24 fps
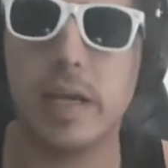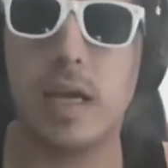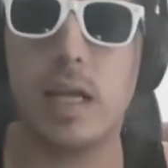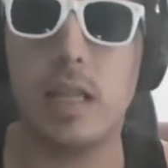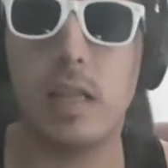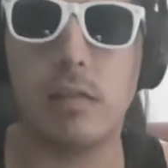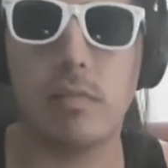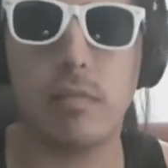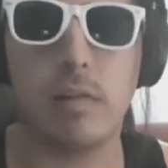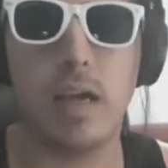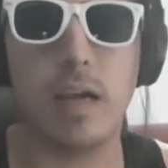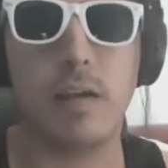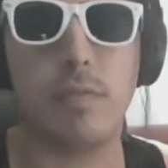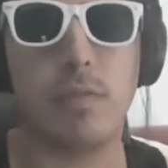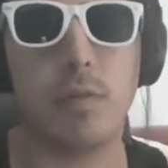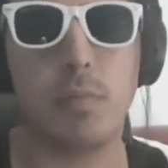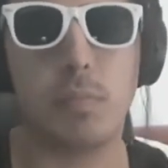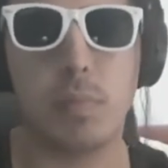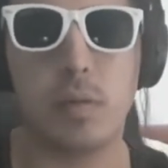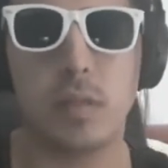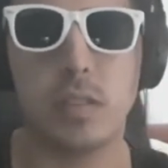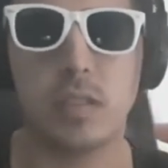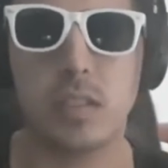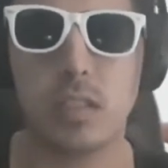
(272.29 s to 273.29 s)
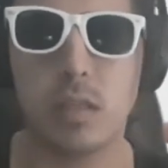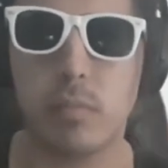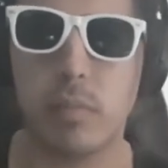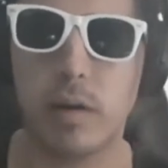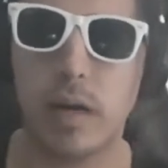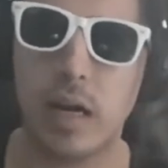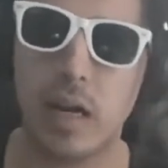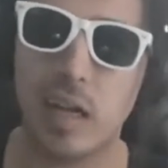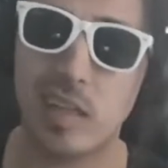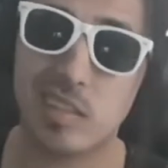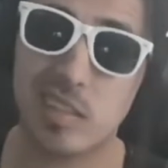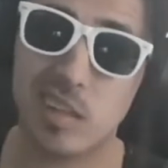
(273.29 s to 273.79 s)
Calligraph would put
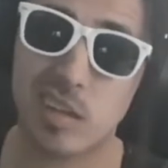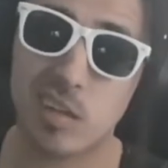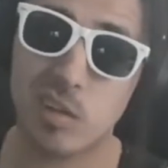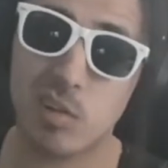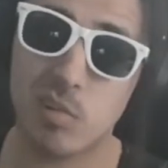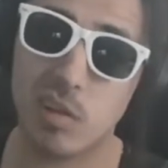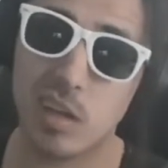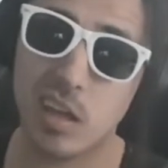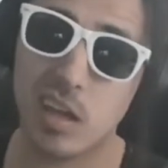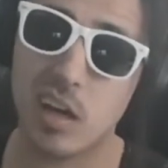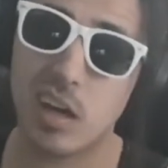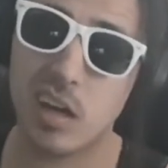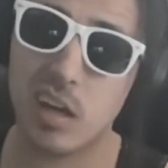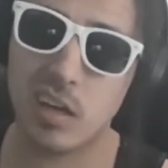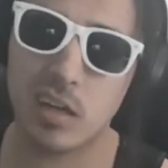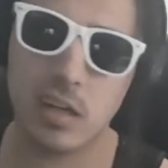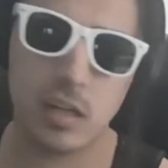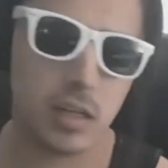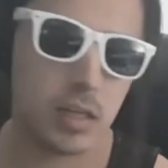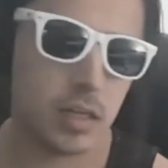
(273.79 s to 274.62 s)
somebody like Sarkodie on.